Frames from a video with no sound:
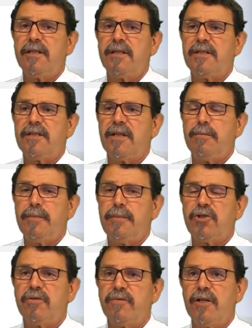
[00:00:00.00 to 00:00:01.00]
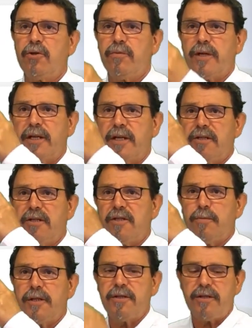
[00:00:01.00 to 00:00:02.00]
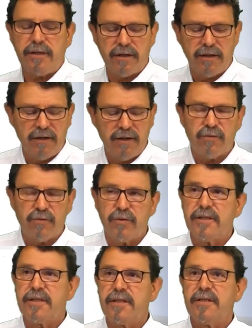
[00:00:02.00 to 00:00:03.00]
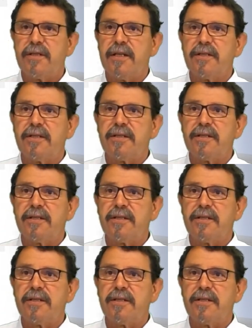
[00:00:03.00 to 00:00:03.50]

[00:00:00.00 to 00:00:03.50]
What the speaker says: let's say, measured value, we get it displayed here, for instance, as a